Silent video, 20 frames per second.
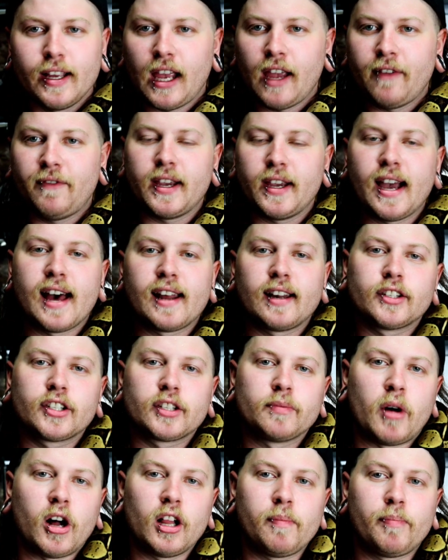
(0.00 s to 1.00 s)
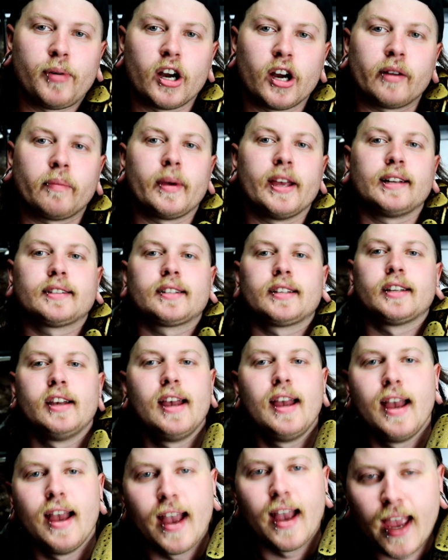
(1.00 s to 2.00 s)
if you got a small apartment
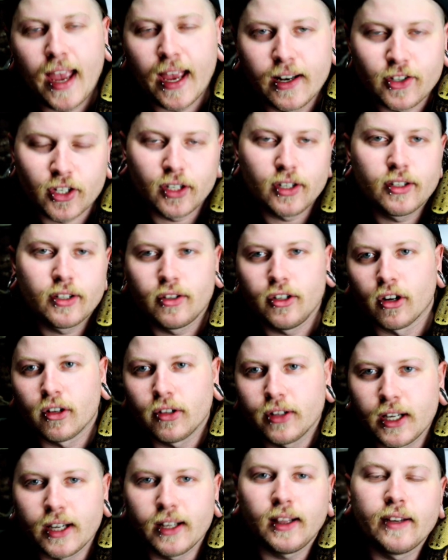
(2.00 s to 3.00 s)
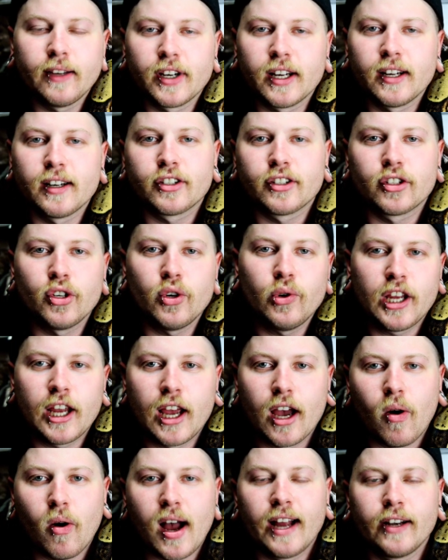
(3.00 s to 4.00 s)
and you're only living in a
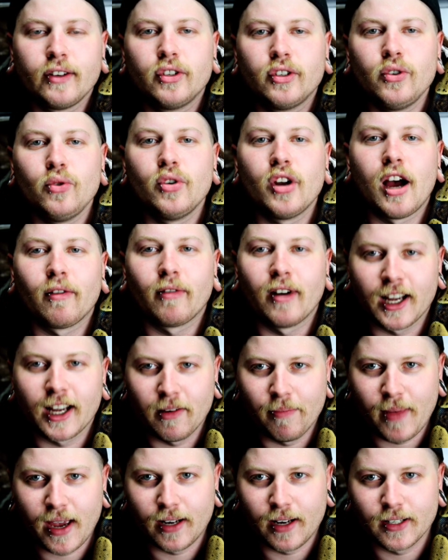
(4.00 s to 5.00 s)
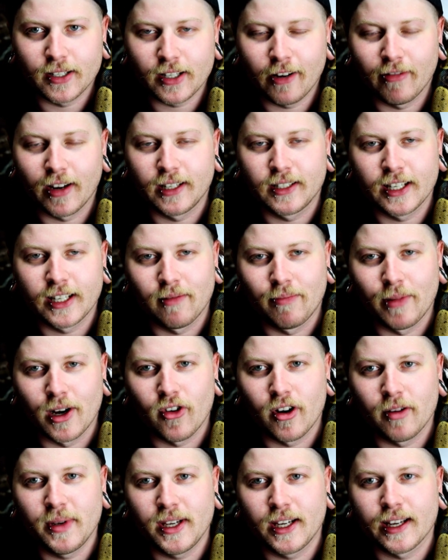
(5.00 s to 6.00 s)
studio, I do not recommend a red-tailed
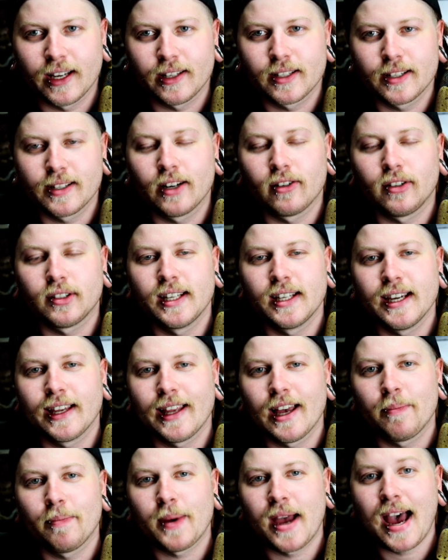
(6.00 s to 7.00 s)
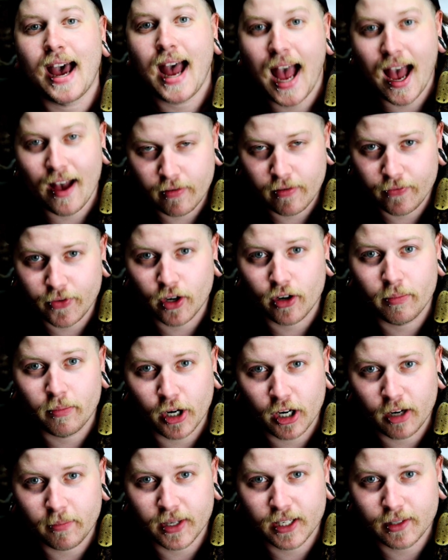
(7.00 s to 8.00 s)
boa because it'll take up half of your
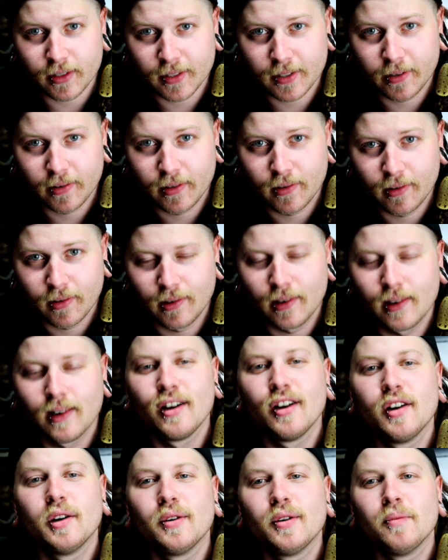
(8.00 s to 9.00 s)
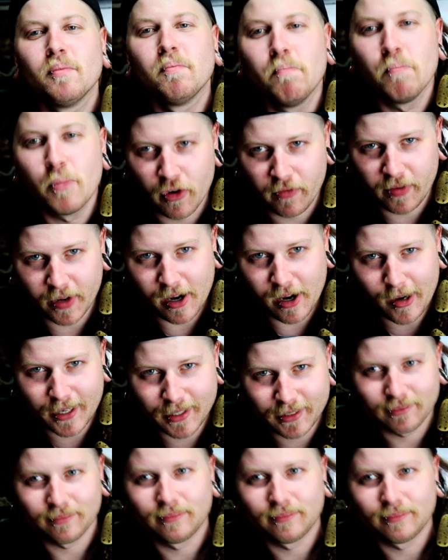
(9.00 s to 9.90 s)
apartment. Moving on.